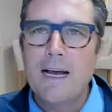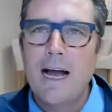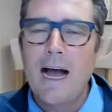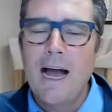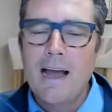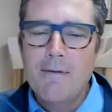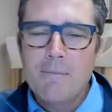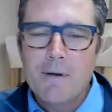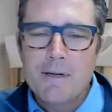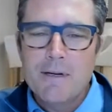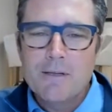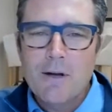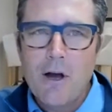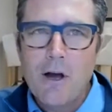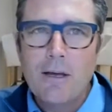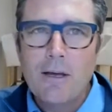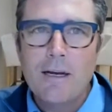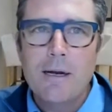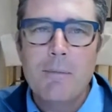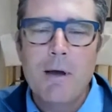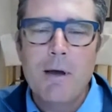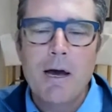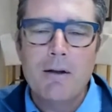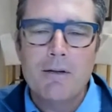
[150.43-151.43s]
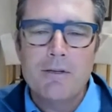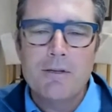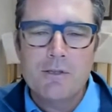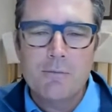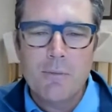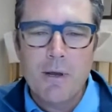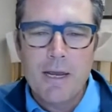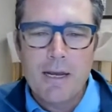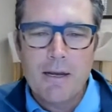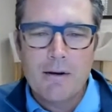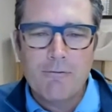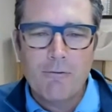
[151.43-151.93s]
I've been talking about in
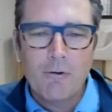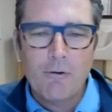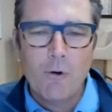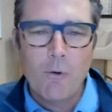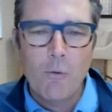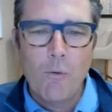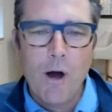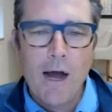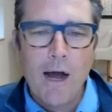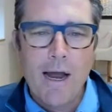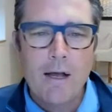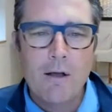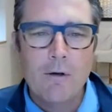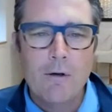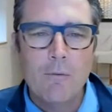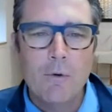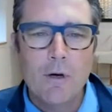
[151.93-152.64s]
Jamaica for a while